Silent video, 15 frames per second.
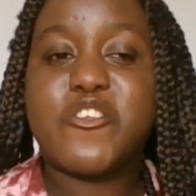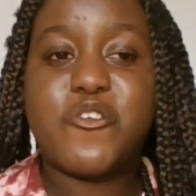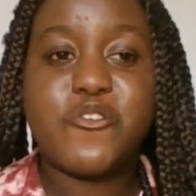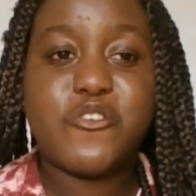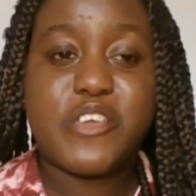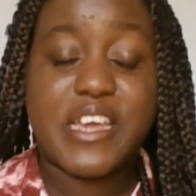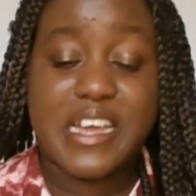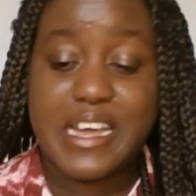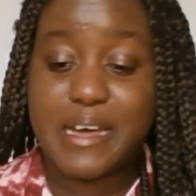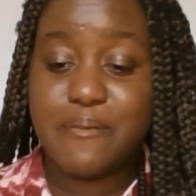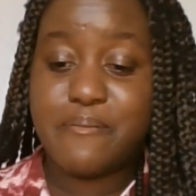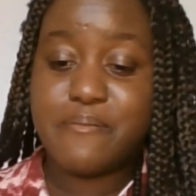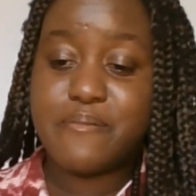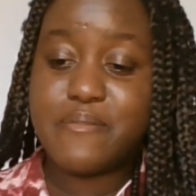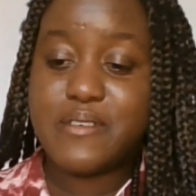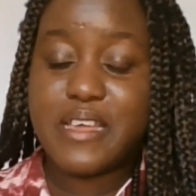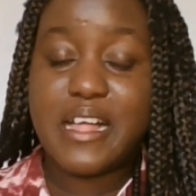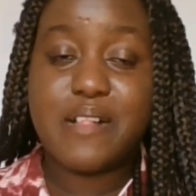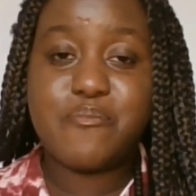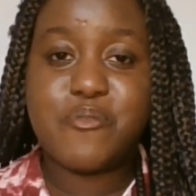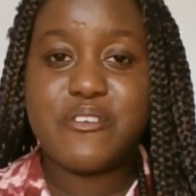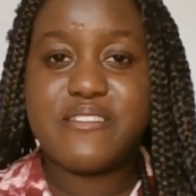no, you can come
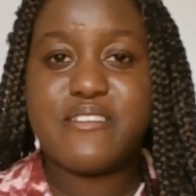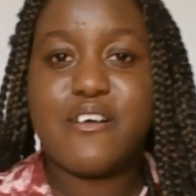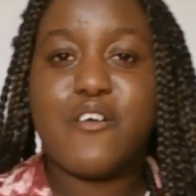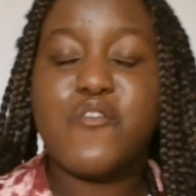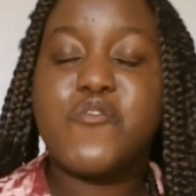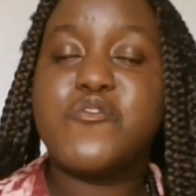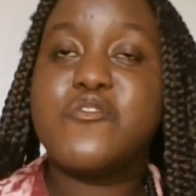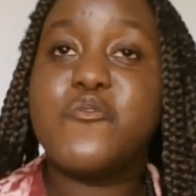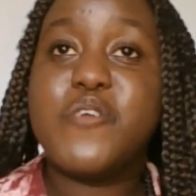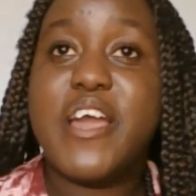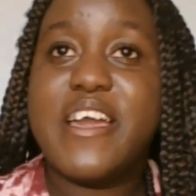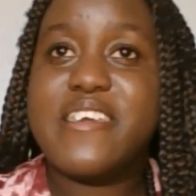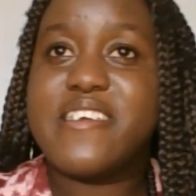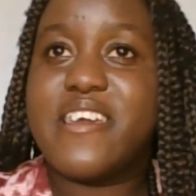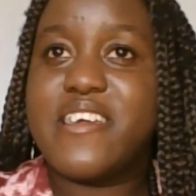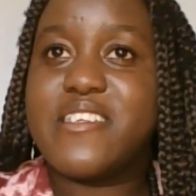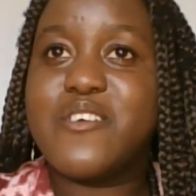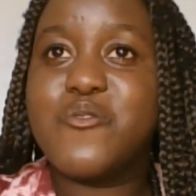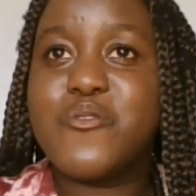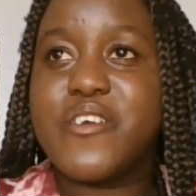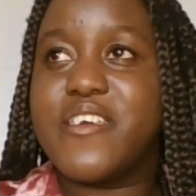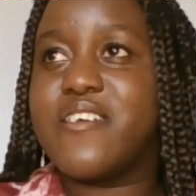help yourself. So we are again,
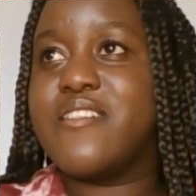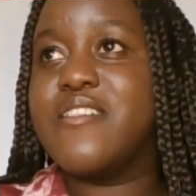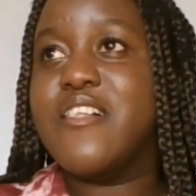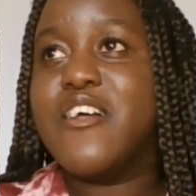okay.